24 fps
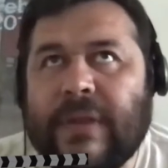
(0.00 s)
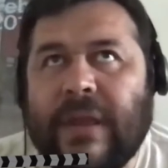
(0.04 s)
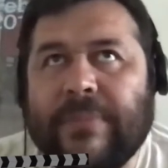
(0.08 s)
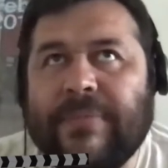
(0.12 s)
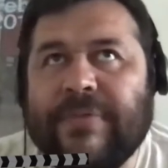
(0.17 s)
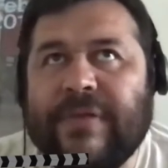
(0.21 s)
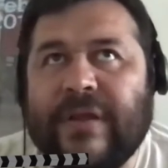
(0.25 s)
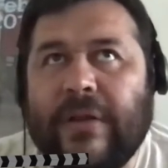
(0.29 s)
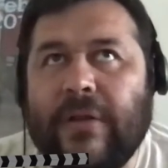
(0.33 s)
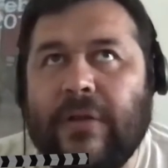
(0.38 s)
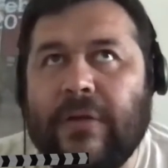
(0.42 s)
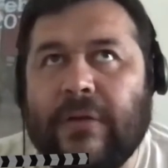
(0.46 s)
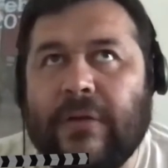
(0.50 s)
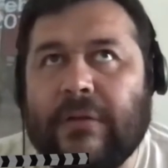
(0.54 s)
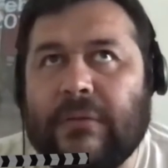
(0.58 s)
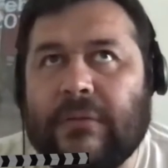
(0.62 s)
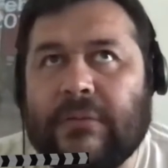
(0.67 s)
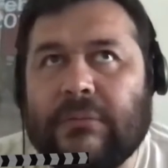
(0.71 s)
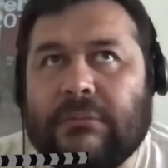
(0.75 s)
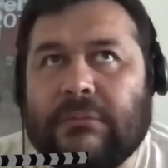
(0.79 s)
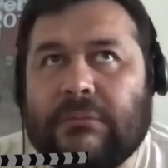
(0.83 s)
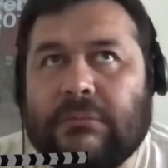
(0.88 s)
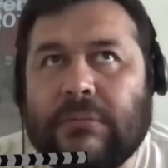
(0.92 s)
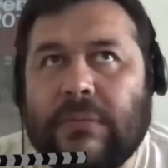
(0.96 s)

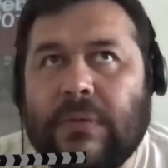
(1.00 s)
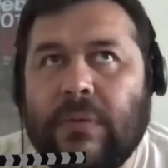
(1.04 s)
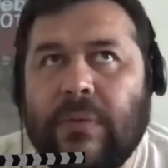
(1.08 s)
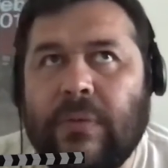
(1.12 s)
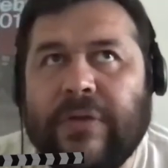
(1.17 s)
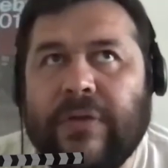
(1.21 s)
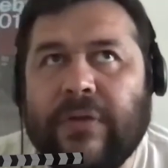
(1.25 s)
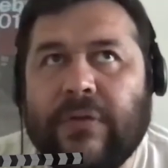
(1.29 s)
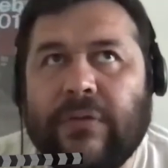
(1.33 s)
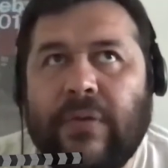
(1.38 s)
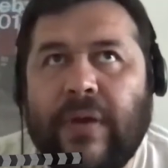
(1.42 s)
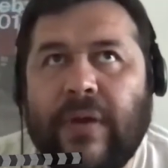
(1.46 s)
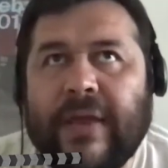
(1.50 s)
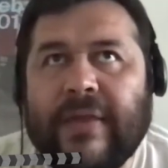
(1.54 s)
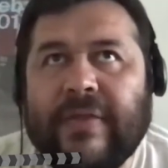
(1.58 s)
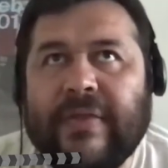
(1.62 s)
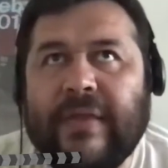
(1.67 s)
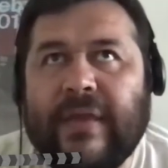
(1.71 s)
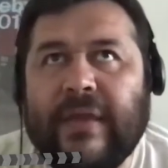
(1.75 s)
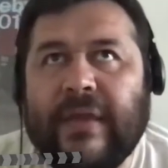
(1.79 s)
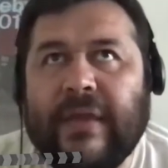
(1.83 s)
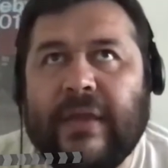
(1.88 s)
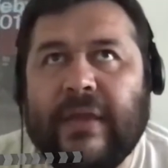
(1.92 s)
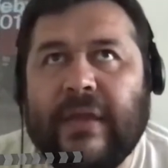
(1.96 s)
along when you're
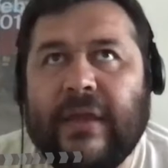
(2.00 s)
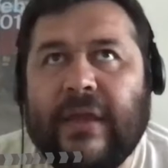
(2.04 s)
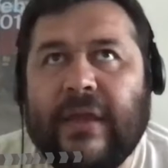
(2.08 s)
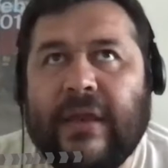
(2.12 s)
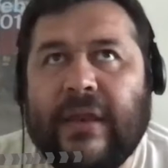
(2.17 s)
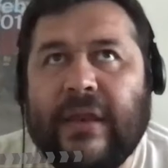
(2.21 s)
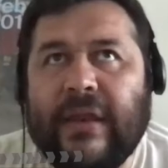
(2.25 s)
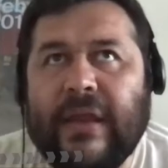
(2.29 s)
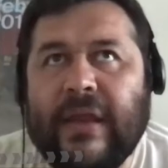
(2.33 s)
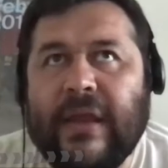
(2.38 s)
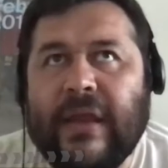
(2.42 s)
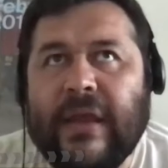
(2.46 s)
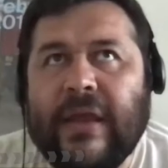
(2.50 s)
writing, and